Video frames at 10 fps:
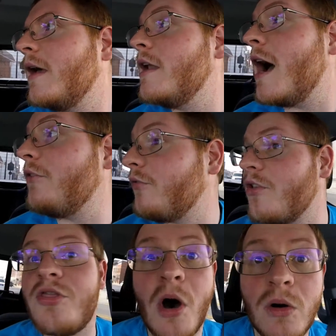Now,
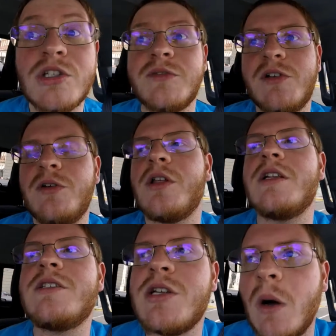for those of you
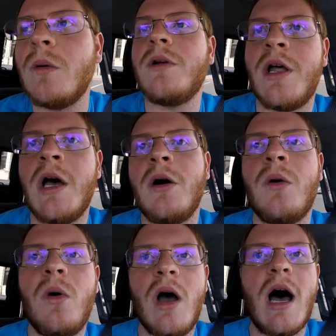that don't
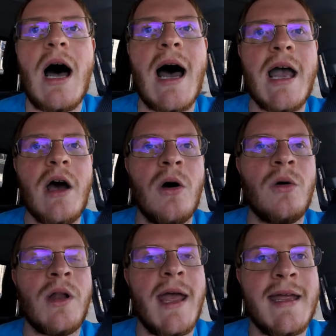know, I
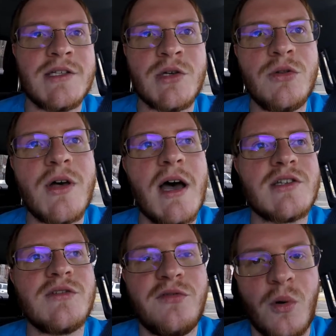own a
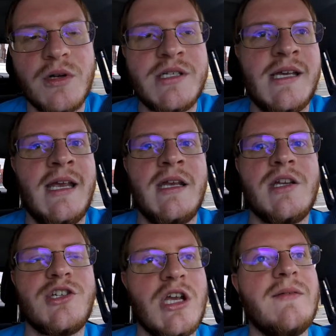
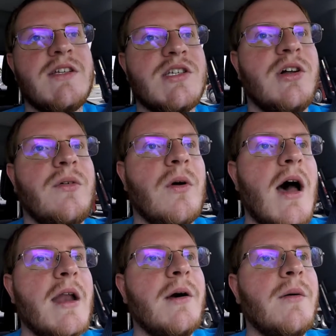2014 Chevy
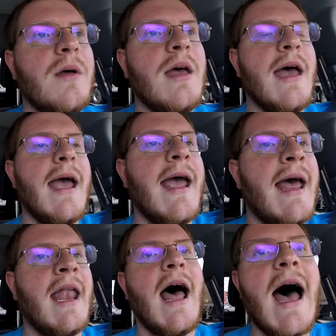Silverado,
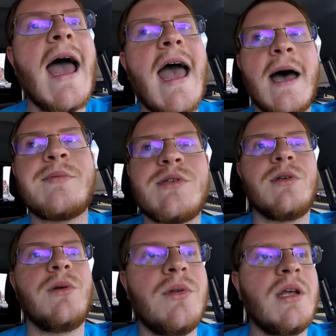and I
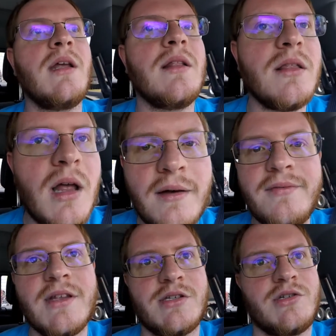absolutely
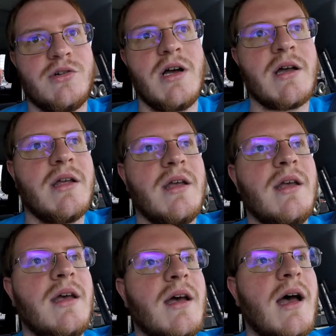love this truck.
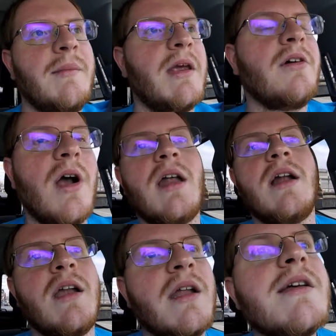I mean,
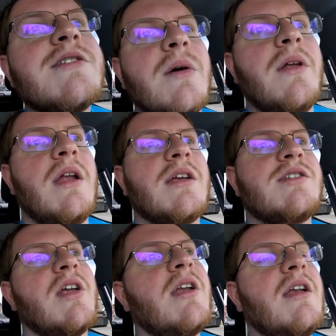granted, it is only an
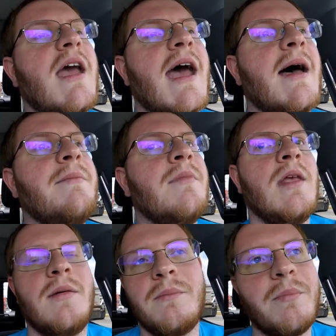extended cab,
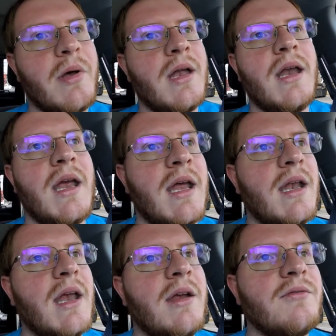but
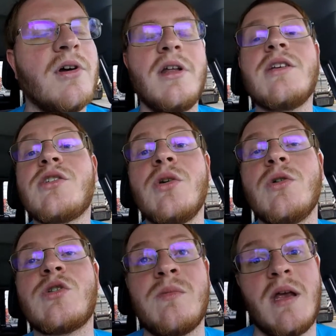it really
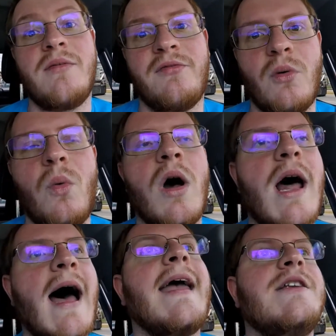suits me for what
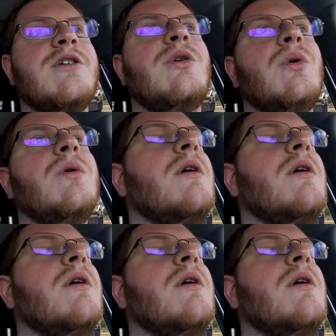I do.